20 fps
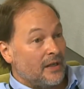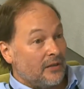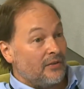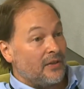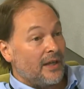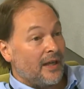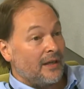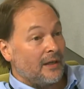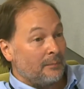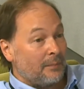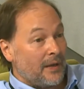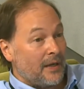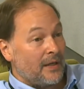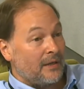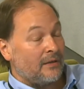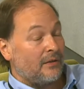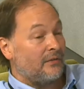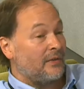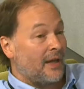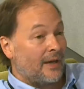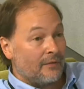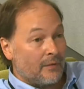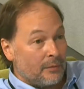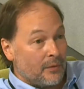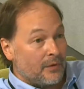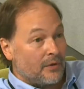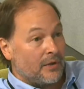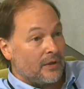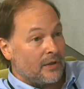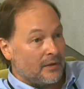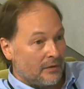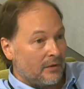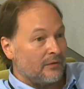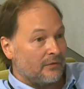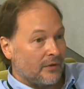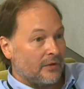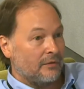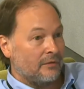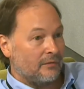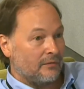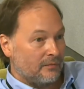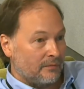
Is he getting paid? Does he have immunity? These are the.